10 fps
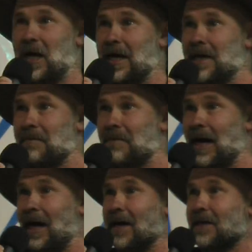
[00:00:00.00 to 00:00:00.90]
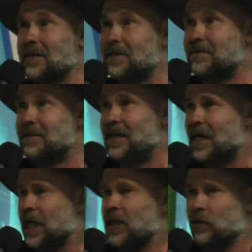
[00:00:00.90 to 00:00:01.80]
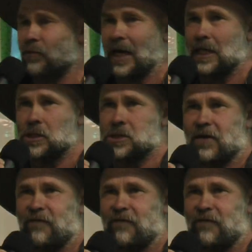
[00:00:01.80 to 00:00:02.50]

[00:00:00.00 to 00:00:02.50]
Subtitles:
Ironbark. He raised a